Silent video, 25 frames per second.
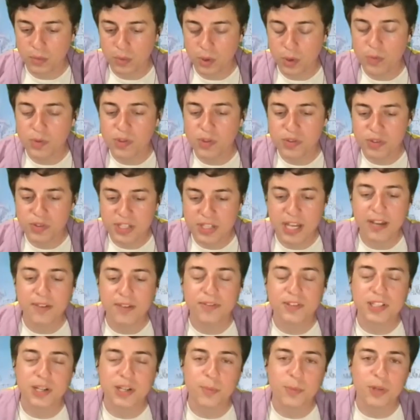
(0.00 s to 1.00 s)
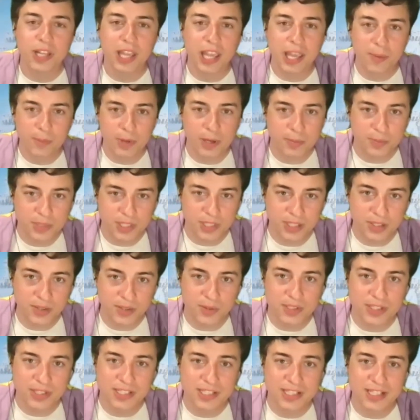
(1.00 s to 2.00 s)
would you say if someone came up to you
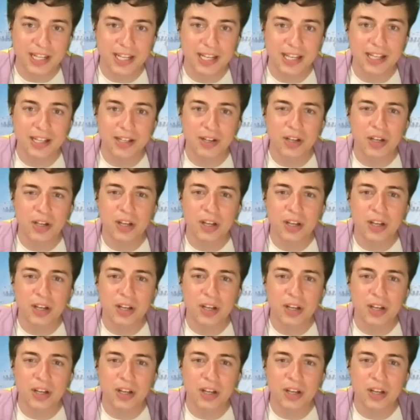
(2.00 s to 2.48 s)
and said,